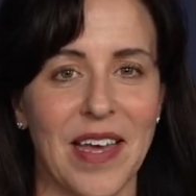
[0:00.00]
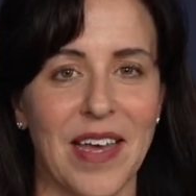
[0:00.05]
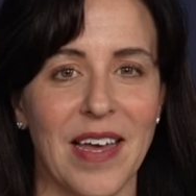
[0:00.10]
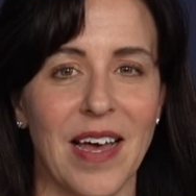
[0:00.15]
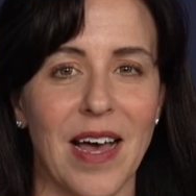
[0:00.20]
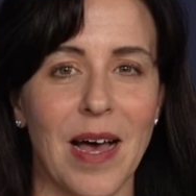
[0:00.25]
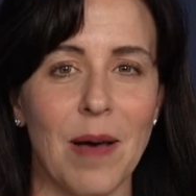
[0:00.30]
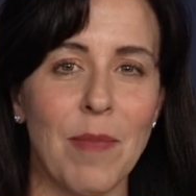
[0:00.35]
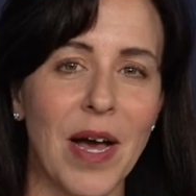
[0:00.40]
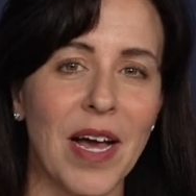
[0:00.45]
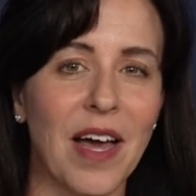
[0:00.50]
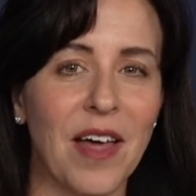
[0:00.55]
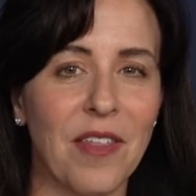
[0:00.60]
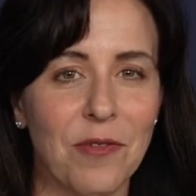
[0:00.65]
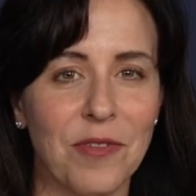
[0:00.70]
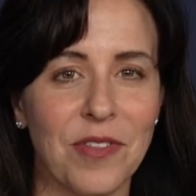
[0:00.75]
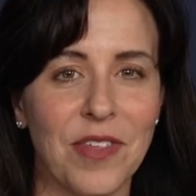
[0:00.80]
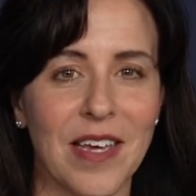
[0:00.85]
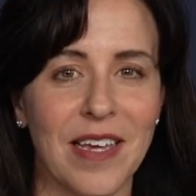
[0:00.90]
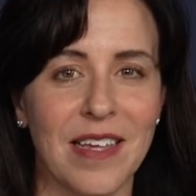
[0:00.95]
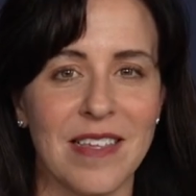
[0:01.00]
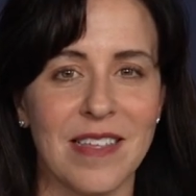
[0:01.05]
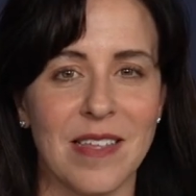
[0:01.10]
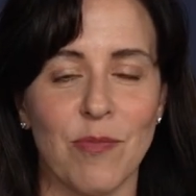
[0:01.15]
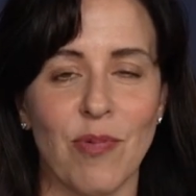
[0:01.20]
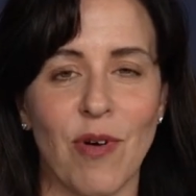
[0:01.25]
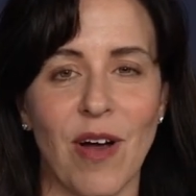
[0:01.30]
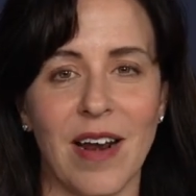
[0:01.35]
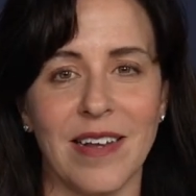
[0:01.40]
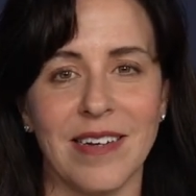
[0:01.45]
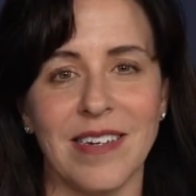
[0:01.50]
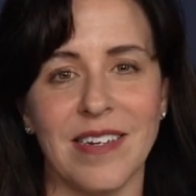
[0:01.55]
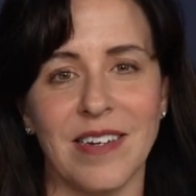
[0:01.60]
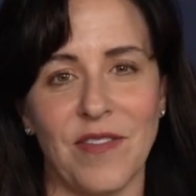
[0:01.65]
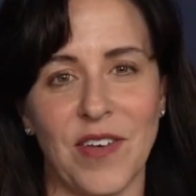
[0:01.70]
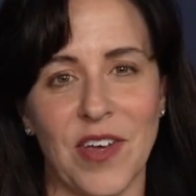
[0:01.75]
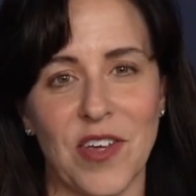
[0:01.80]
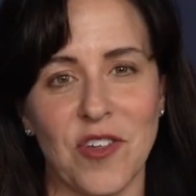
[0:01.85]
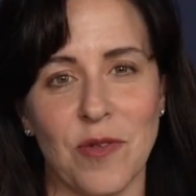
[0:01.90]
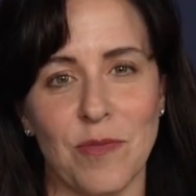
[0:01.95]
Among other things, the Product
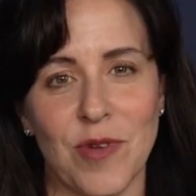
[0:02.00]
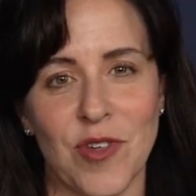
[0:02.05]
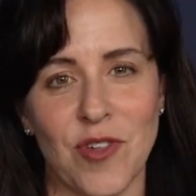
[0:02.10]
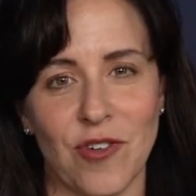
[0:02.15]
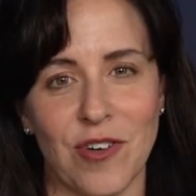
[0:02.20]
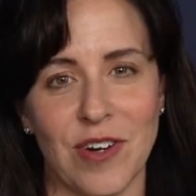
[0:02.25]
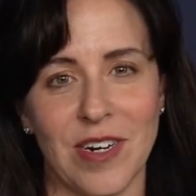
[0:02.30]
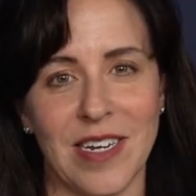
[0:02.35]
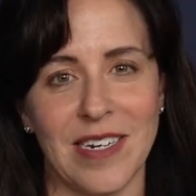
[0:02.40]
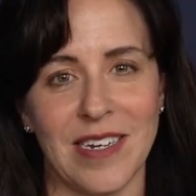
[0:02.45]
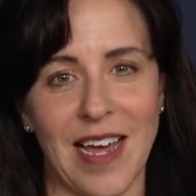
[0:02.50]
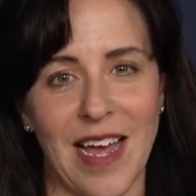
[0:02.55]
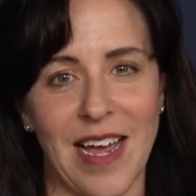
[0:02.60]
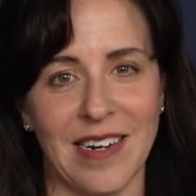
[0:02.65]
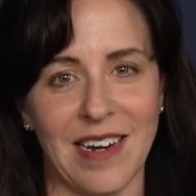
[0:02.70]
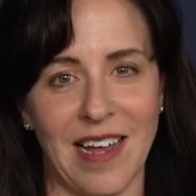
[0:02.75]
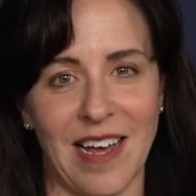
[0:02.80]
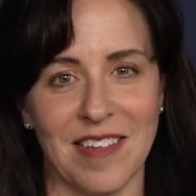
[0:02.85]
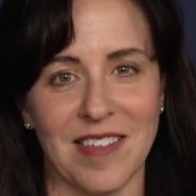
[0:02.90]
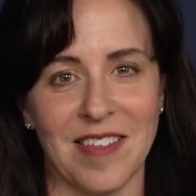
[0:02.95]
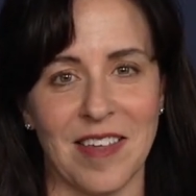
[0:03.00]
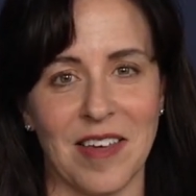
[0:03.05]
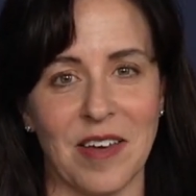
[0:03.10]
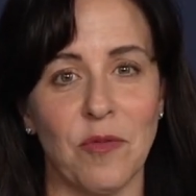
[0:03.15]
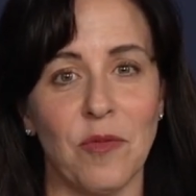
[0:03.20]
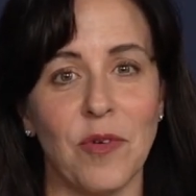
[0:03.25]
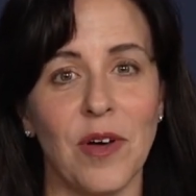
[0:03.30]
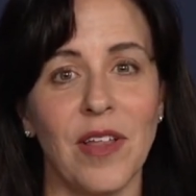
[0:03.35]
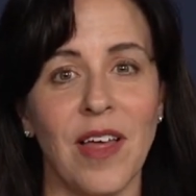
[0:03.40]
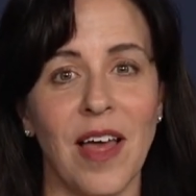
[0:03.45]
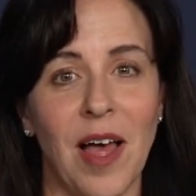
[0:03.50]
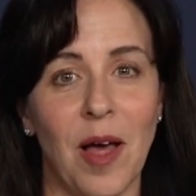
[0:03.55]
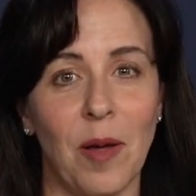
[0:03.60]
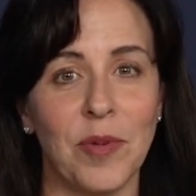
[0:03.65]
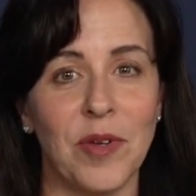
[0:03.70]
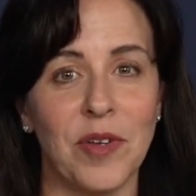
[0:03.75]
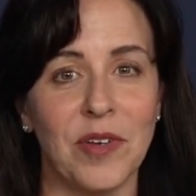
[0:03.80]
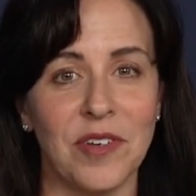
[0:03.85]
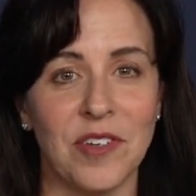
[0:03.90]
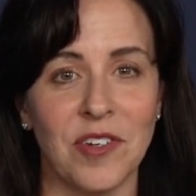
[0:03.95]
Innovation Maturity Diagnostic will help
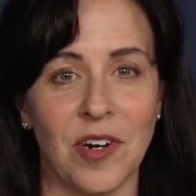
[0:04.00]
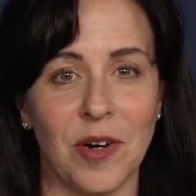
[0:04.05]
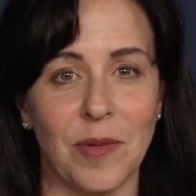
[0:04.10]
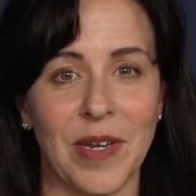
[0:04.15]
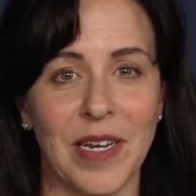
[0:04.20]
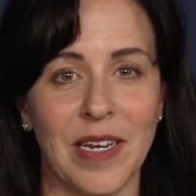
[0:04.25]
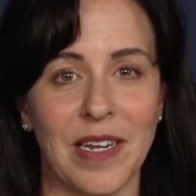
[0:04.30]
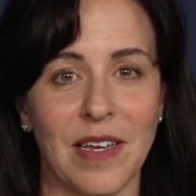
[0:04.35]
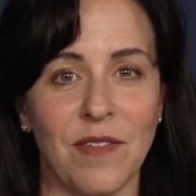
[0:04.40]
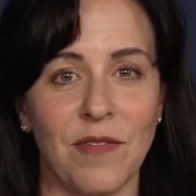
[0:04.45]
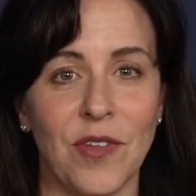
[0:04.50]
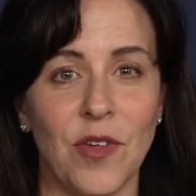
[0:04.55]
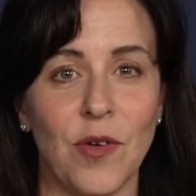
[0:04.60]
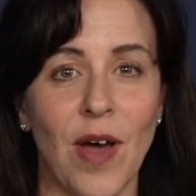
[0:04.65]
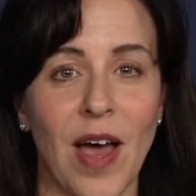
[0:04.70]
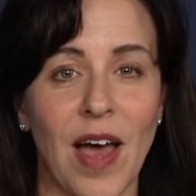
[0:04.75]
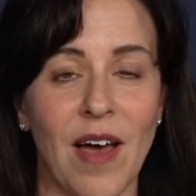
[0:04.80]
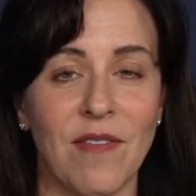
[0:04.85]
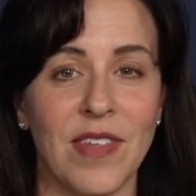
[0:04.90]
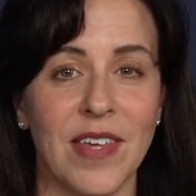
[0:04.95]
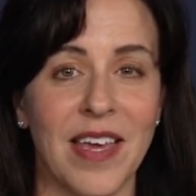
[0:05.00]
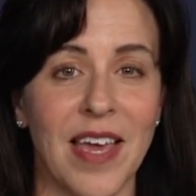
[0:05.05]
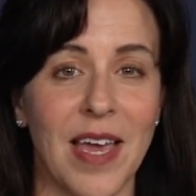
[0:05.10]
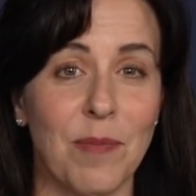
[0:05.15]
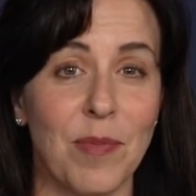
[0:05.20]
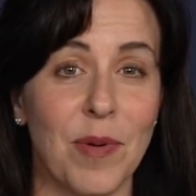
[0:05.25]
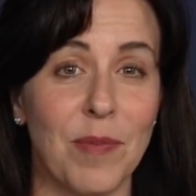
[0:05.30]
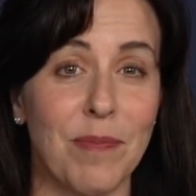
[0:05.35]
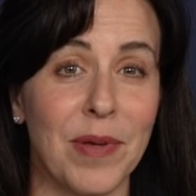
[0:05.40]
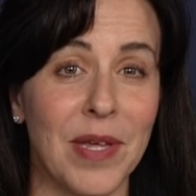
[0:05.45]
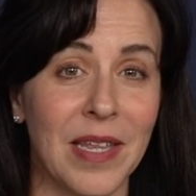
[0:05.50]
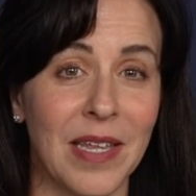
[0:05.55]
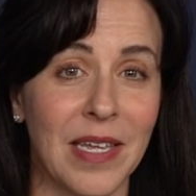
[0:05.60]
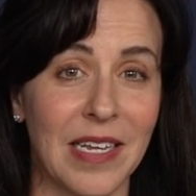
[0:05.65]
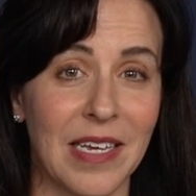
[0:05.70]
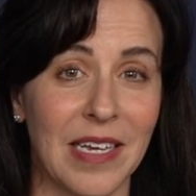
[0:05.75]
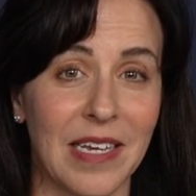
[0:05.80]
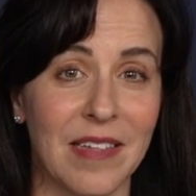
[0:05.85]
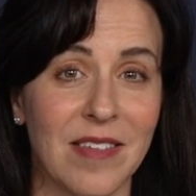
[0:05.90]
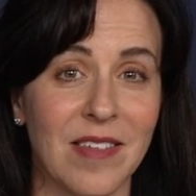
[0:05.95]
you determine if you have the
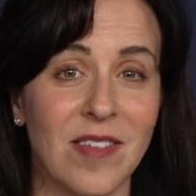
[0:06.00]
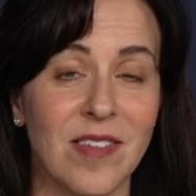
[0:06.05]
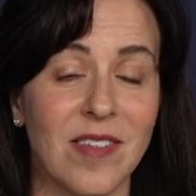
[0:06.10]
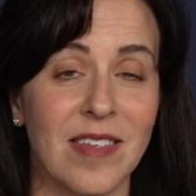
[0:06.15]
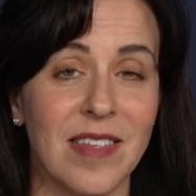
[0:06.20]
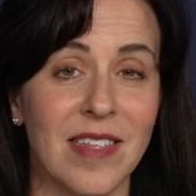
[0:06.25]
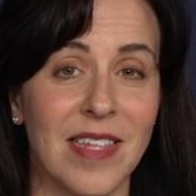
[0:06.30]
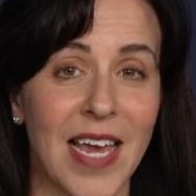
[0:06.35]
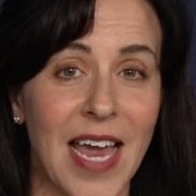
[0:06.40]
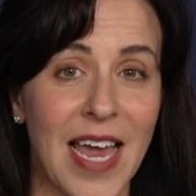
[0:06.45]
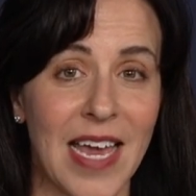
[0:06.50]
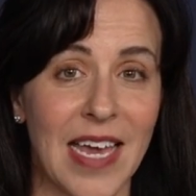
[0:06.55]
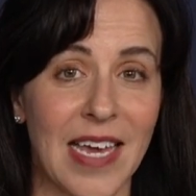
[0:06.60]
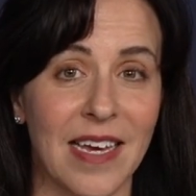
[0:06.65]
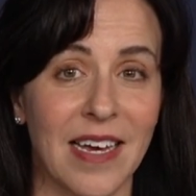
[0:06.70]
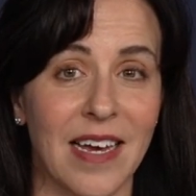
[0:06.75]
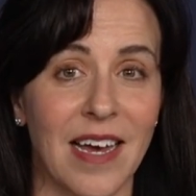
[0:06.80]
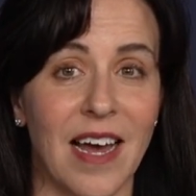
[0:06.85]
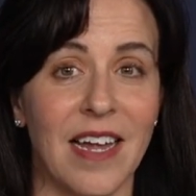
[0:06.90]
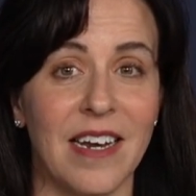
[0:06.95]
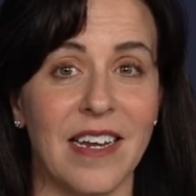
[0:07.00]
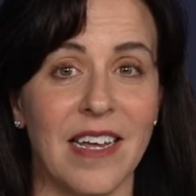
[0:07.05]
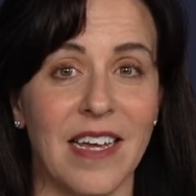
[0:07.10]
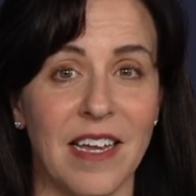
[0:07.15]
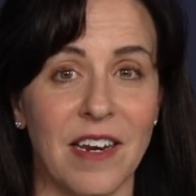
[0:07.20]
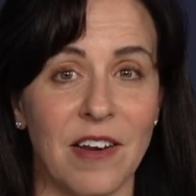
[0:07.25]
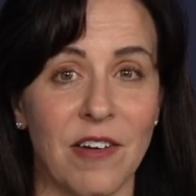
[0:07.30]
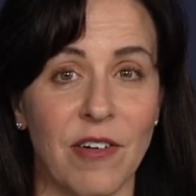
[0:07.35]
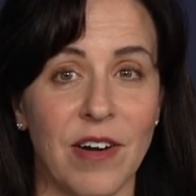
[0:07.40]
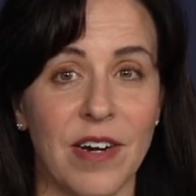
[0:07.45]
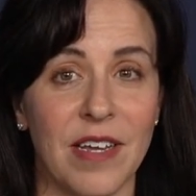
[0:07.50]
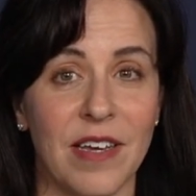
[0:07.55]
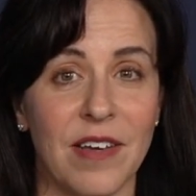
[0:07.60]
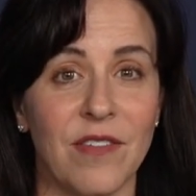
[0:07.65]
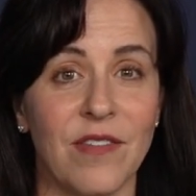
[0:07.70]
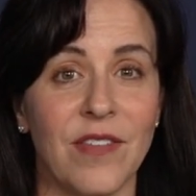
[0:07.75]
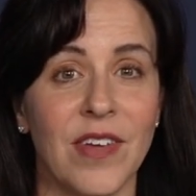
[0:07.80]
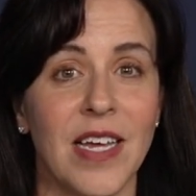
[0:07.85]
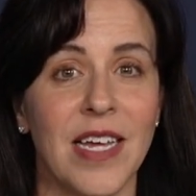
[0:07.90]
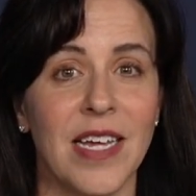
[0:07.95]
capabilities to take an
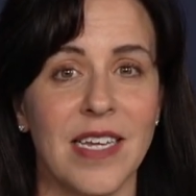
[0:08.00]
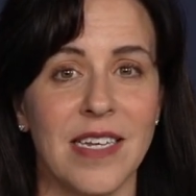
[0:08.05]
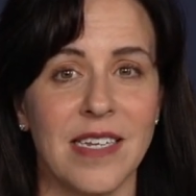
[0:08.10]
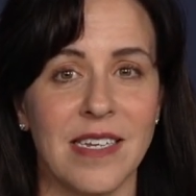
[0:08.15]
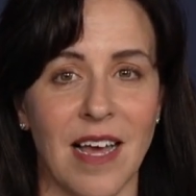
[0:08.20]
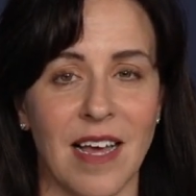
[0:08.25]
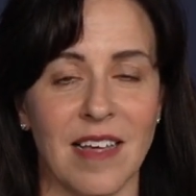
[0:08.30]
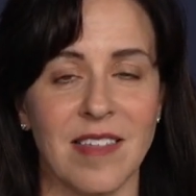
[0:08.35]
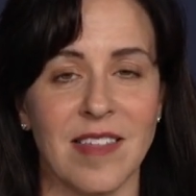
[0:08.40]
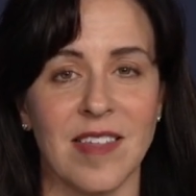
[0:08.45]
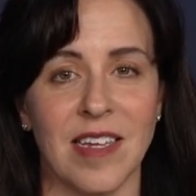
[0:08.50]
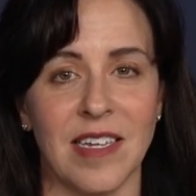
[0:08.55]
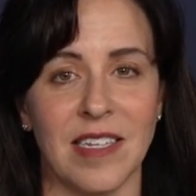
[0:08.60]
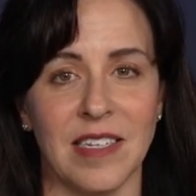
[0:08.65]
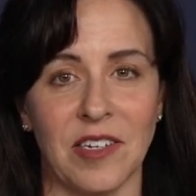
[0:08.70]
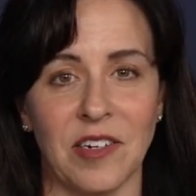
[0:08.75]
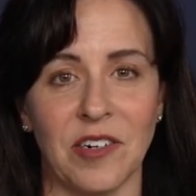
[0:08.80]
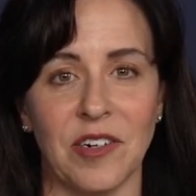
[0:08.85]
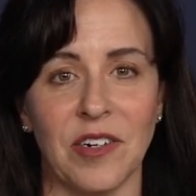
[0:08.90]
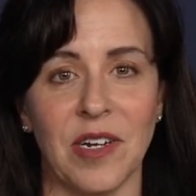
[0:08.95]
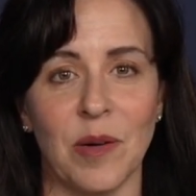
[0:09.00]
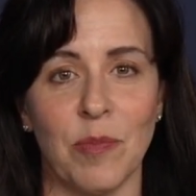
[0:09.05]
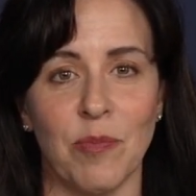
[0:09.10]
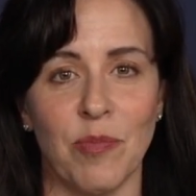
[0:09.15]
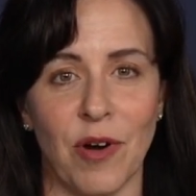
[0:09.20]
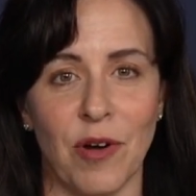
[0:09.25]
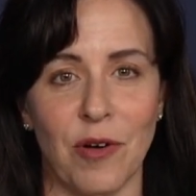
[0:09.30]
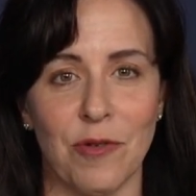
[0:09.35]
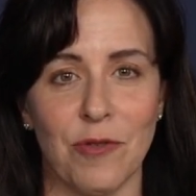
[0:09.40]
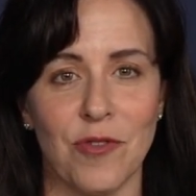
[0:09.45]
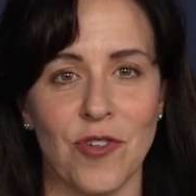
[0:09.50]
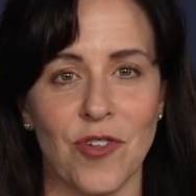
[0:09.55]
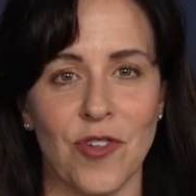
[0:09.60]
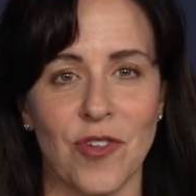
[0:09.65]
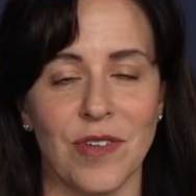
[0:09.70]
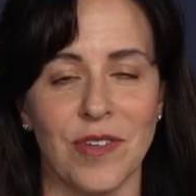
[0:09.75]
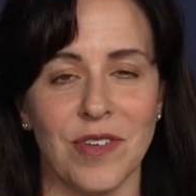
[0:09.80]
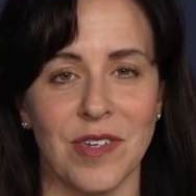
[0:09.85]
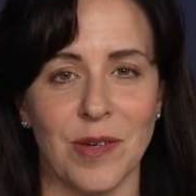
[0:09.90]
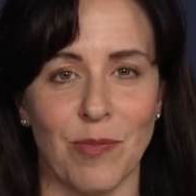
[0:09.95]
iterative test and learn approach
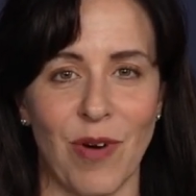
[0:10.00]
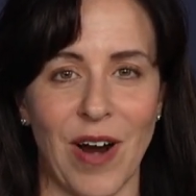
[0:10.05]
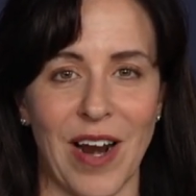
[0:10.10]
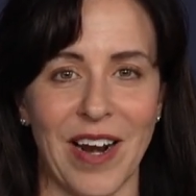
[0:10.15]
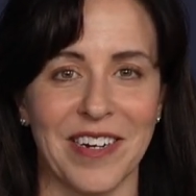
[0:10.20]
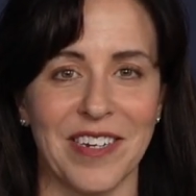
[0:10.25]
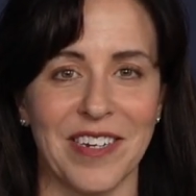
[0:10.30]
to product